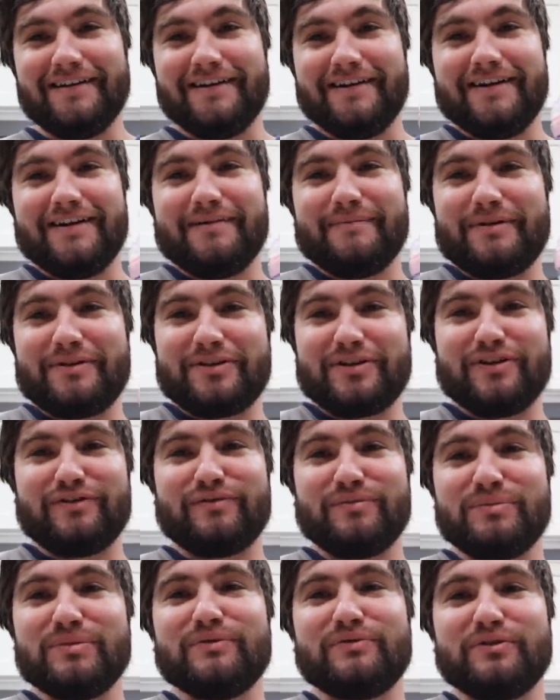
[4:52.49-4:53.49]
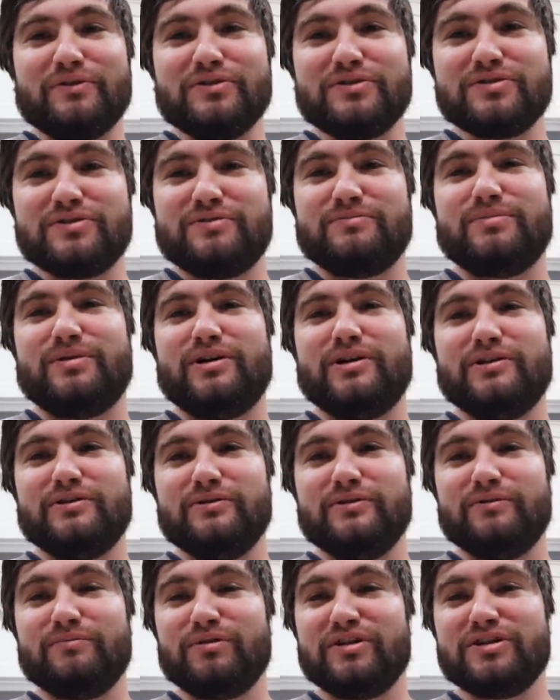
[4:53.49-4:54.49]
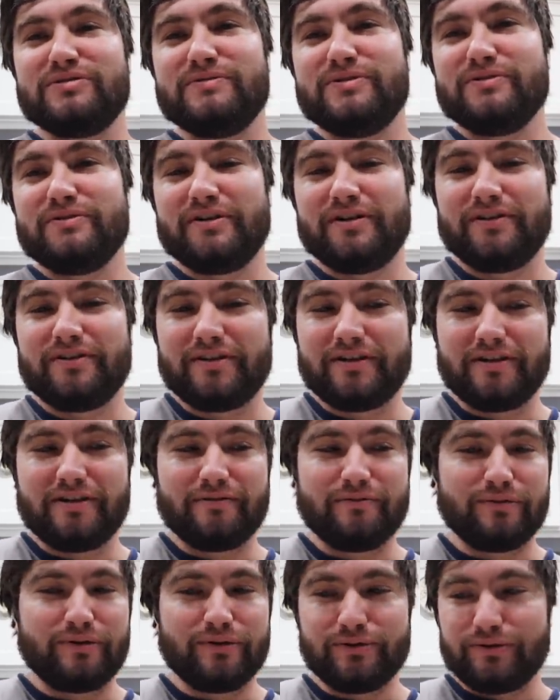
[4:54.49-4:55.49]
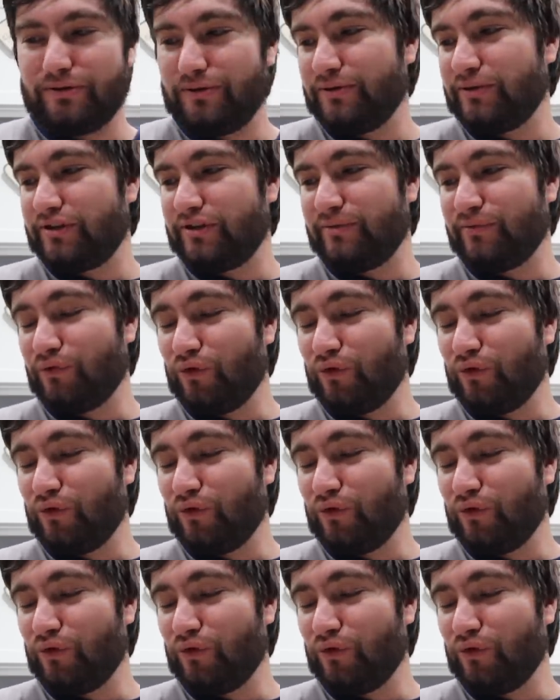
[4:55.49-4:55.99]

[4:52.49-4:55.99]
and I'm about to give him the first bottle of breast milk and then we'll do some